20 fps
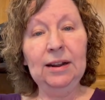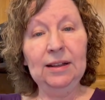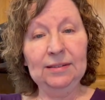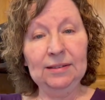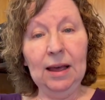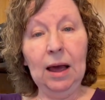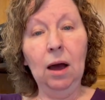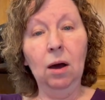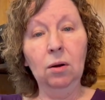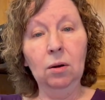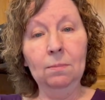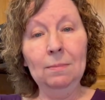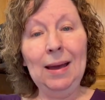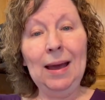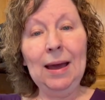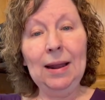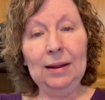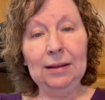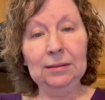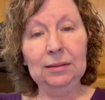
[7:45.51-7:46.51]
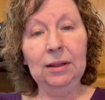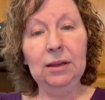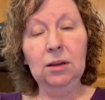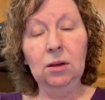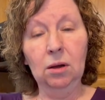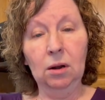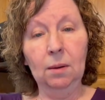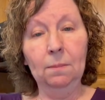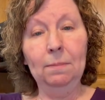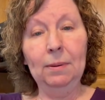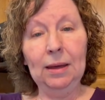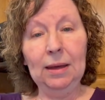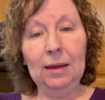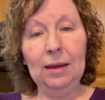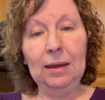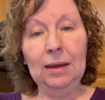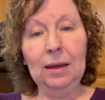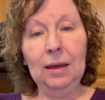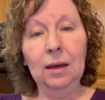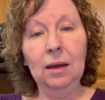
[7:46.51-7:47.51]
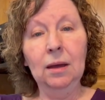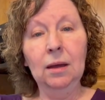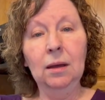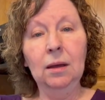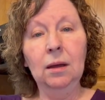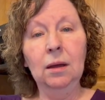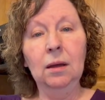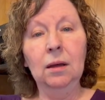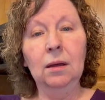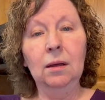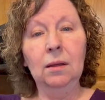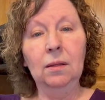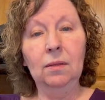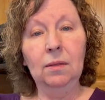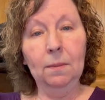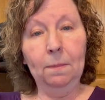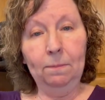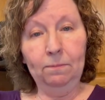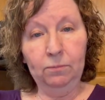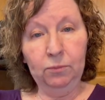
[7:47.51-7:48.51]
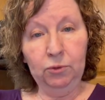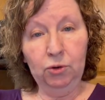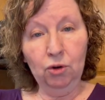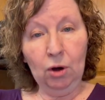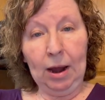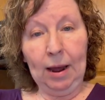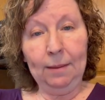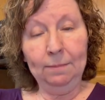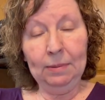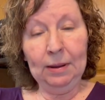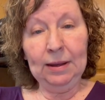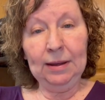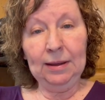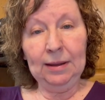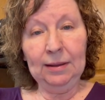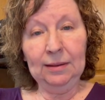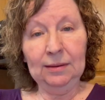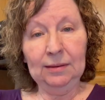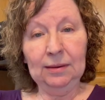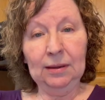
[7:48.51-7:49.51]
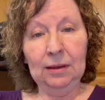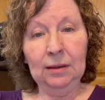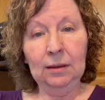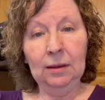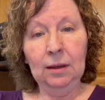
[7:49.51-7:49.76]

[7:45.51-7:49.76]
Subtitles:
it's automatically going to be the dried beans.